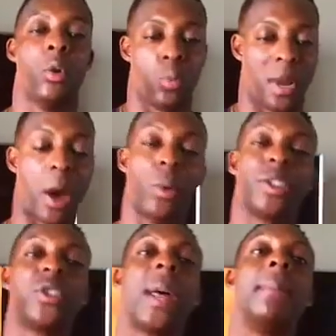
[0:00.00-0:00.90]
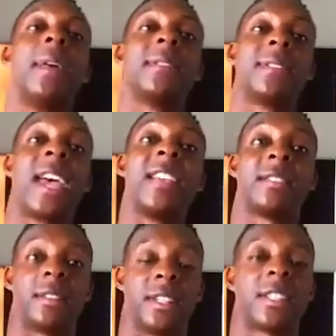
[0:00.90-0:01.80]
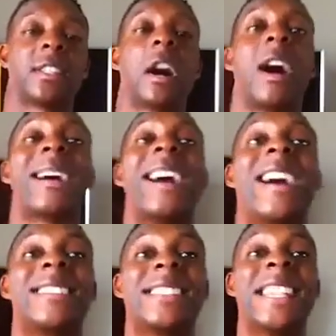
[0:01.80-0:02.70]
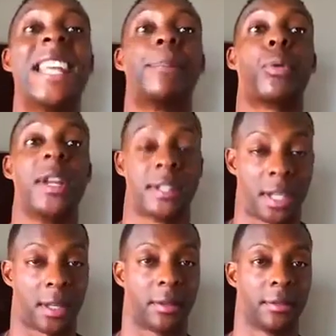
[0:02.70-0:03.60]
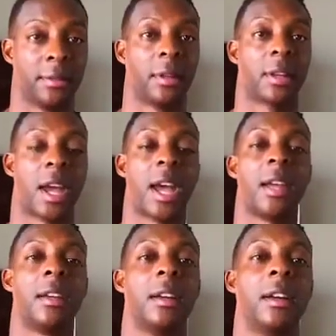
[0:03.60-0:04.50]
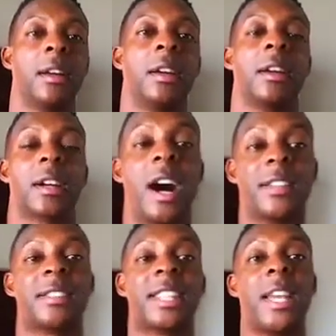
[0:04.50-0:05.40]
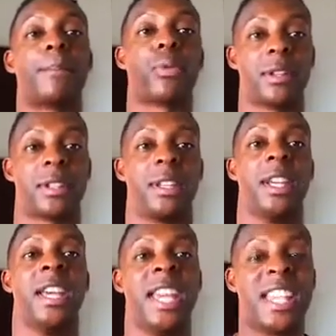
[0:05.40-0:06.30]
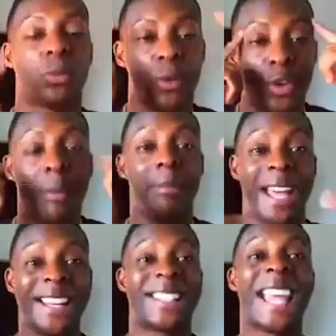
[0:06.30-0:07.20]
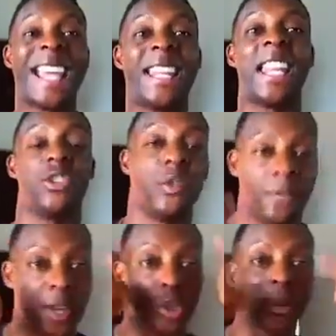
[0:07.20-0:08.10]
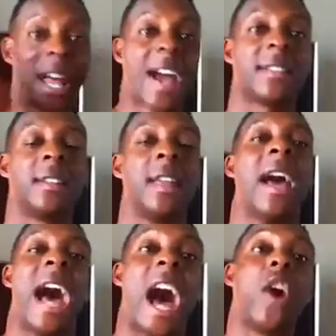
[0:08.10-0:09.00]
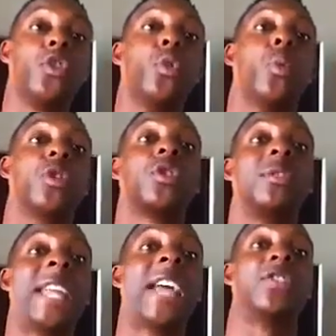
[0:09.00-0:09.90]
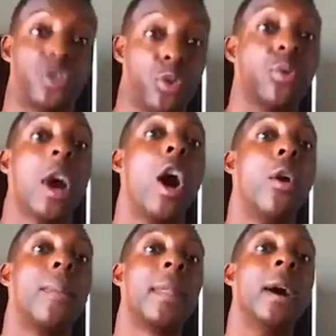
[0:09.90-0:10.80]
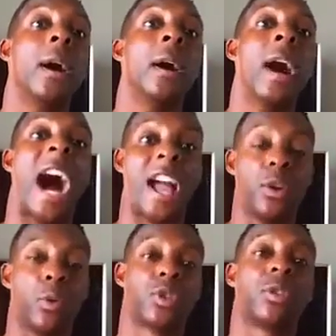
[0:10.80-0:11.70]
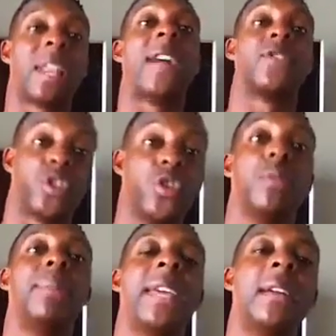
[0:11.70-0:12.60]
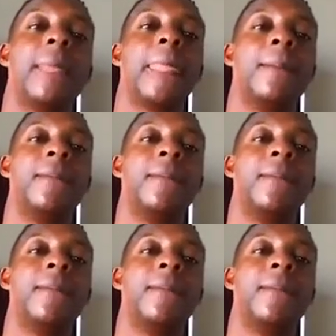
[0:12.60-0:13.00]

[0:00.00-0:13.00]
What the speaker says: when I went through that meditation, this is called conscious imprinting, okay? Conscious imprinting is when you're meditating and you're visualizing how you want your day to go, how you want your life to be.